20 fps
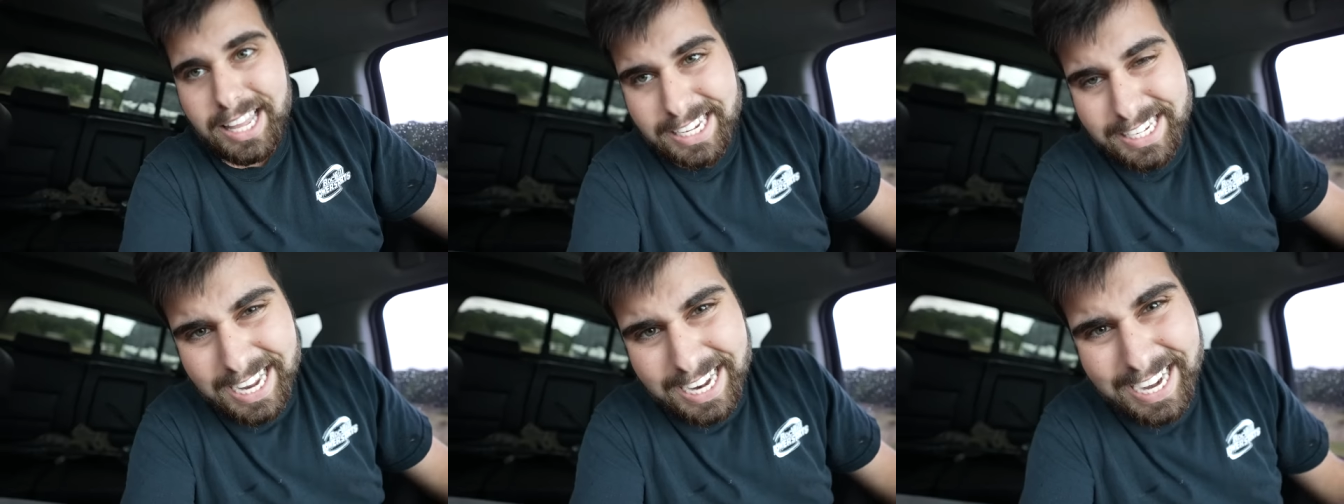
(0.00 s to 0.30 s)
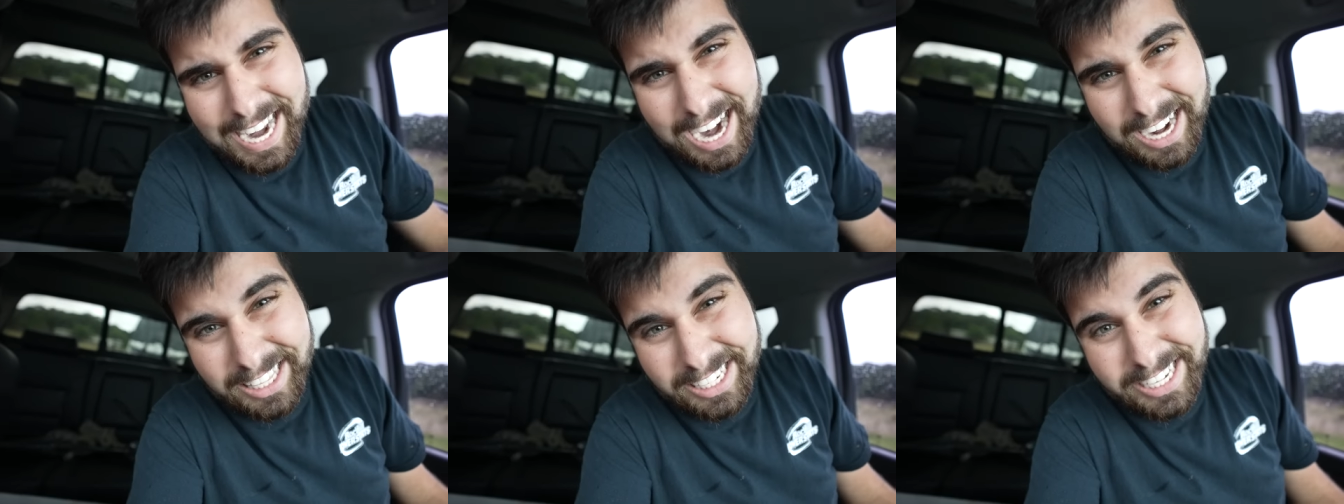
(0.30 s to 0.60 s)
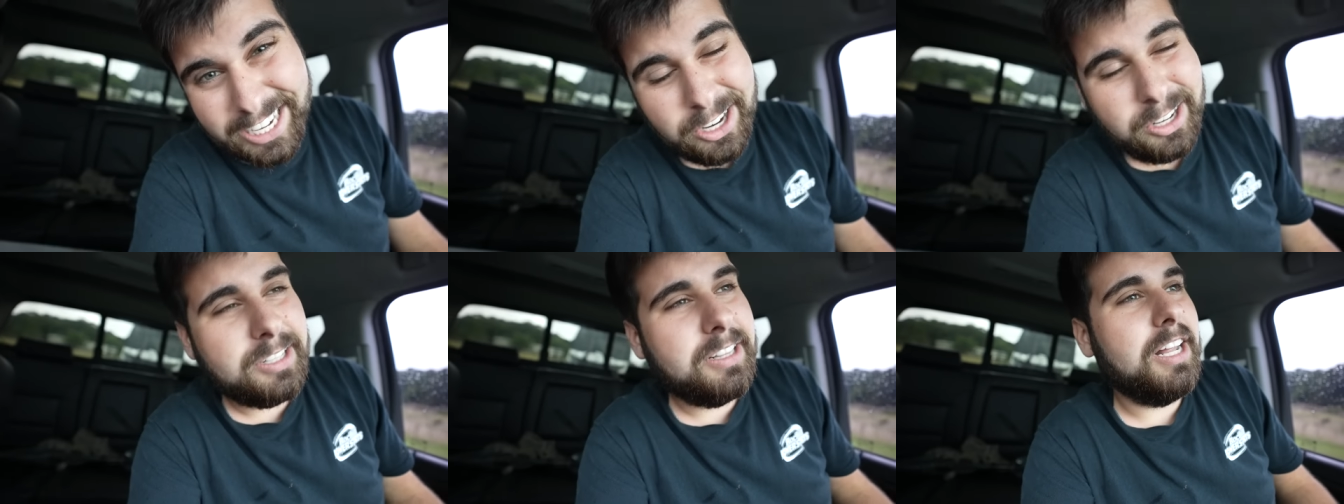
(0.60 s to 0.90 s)
let's head down to the
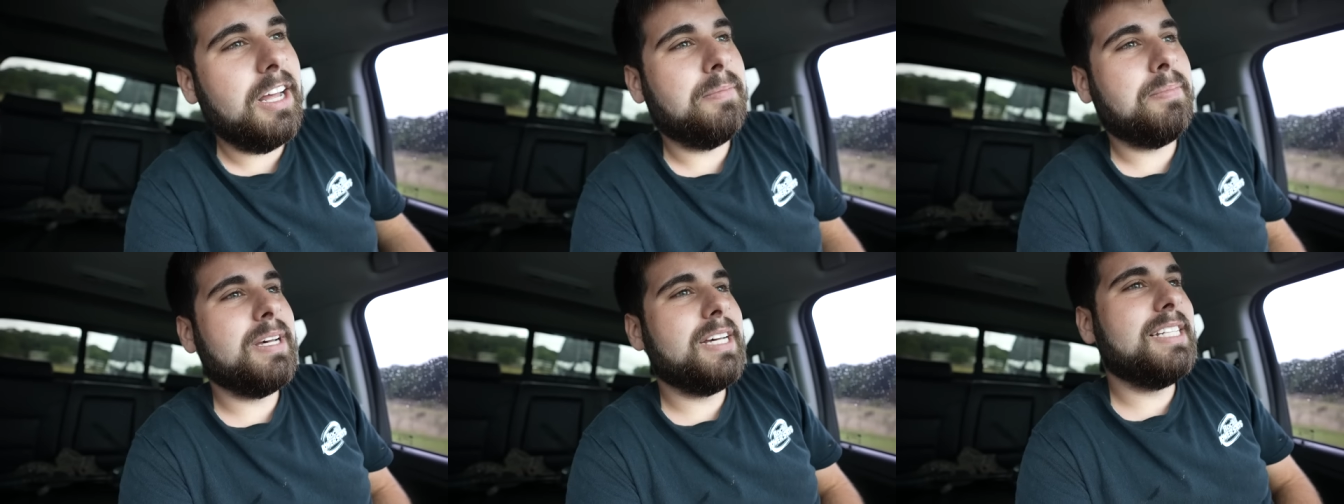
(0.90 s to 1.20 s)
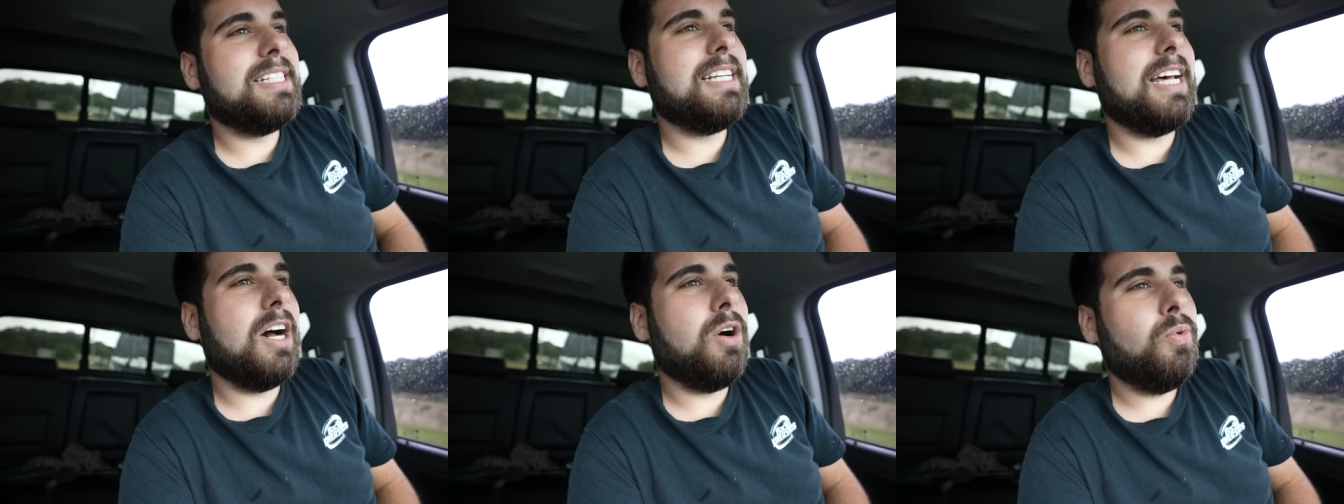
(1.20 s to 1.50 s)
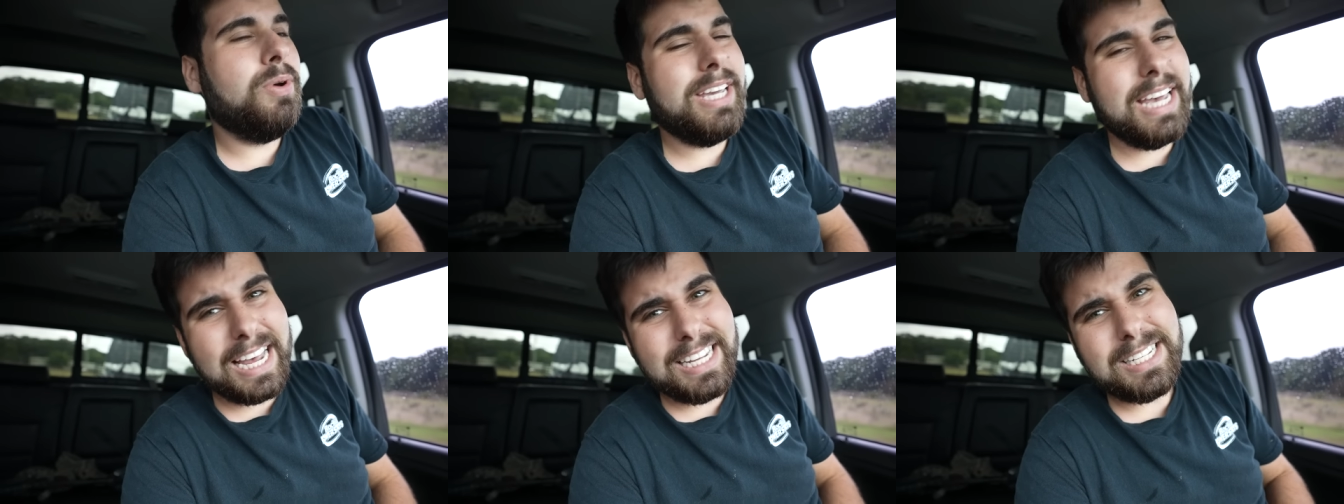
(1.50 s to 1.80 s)
deer club, because
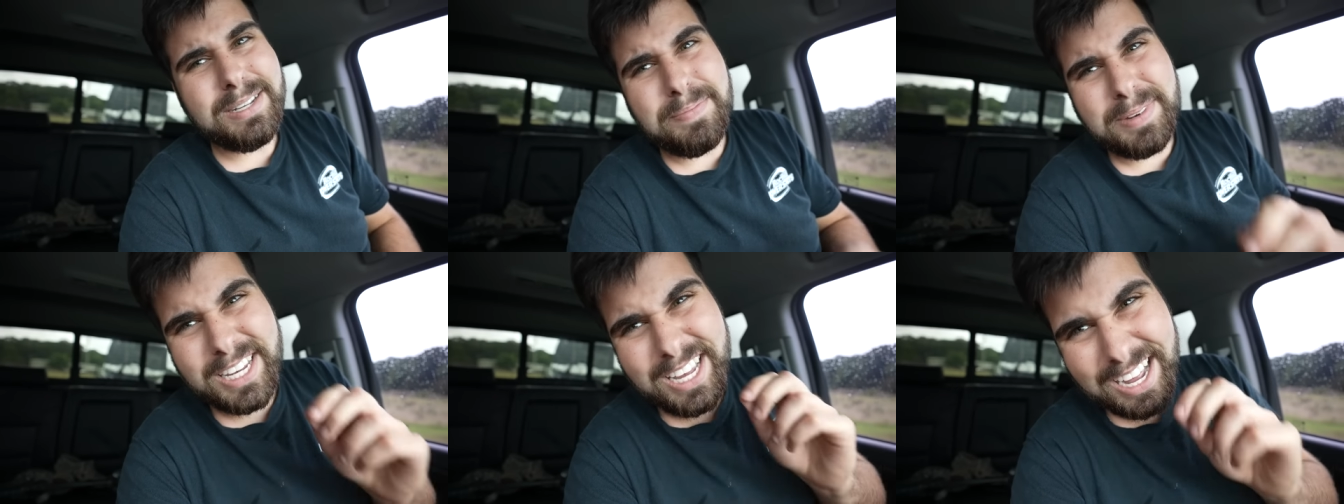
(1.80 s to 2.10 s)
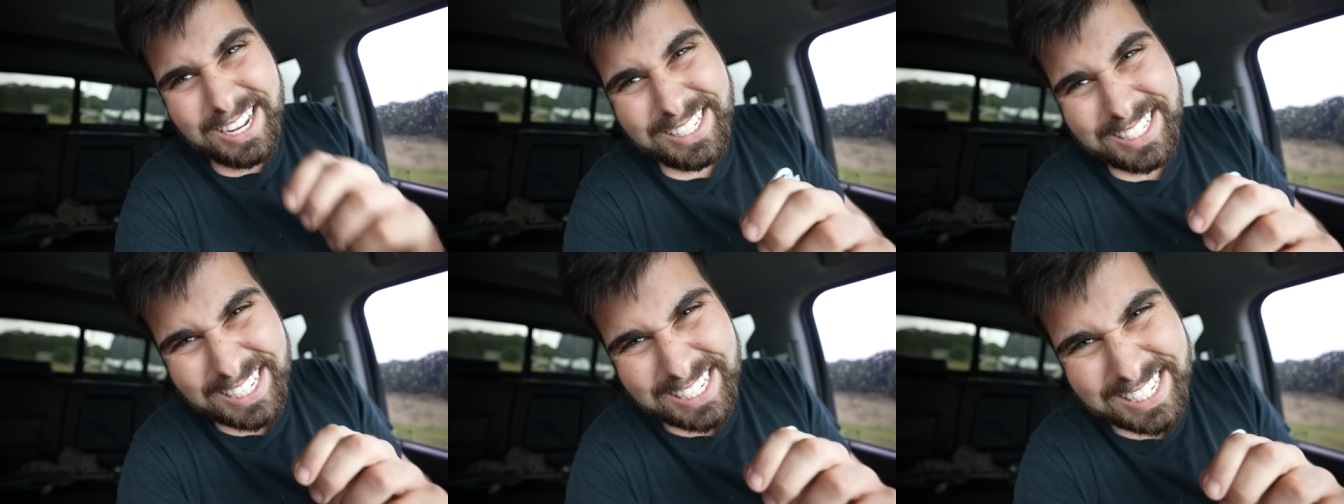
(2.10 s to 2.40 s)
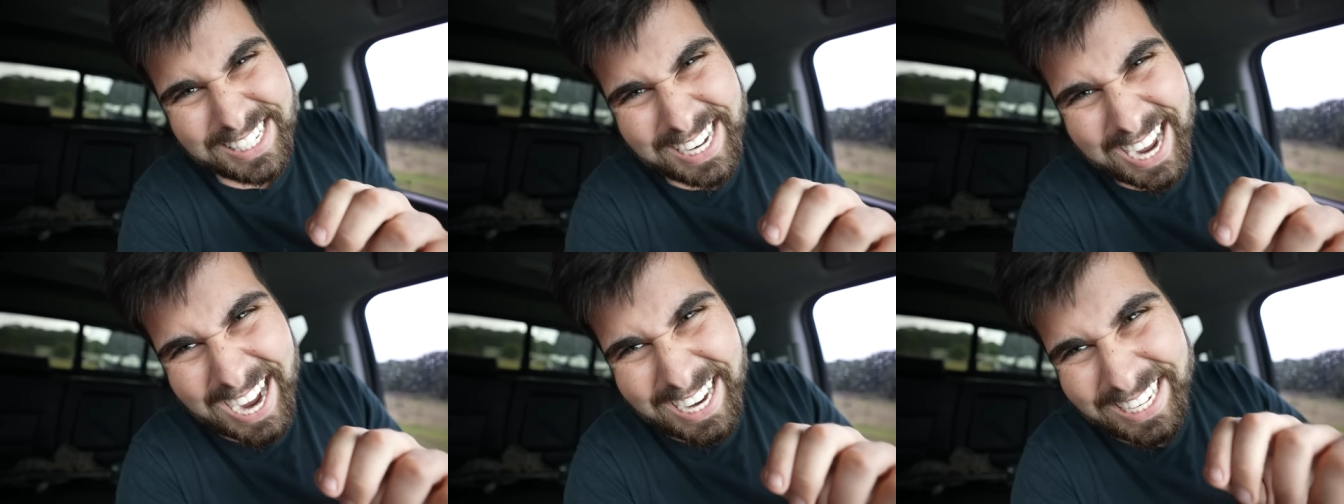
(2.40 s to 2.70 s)
we got some guns to
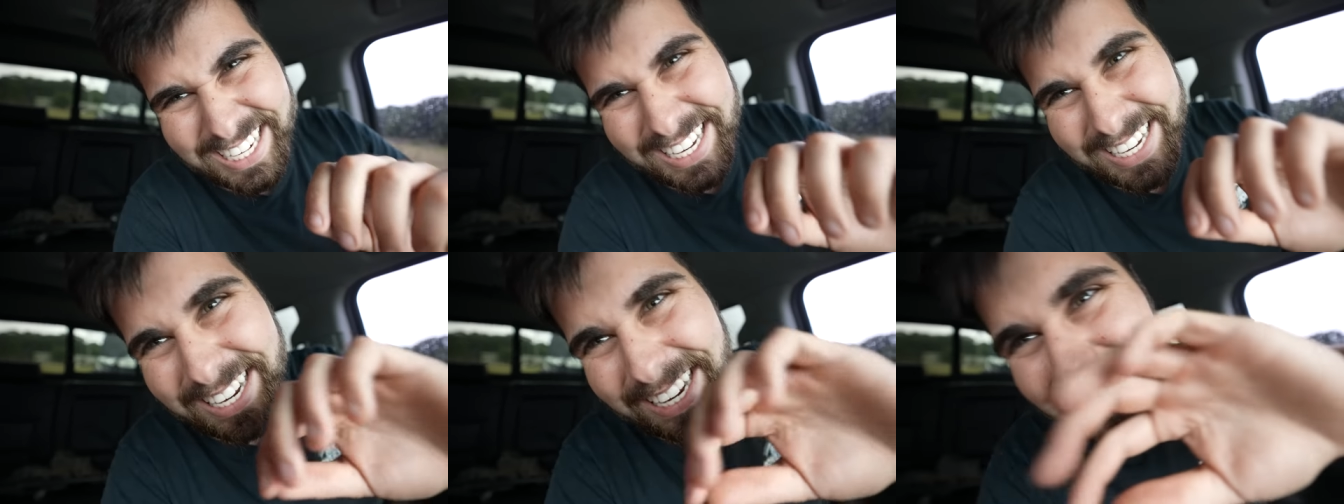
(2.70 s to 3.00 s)
sight it.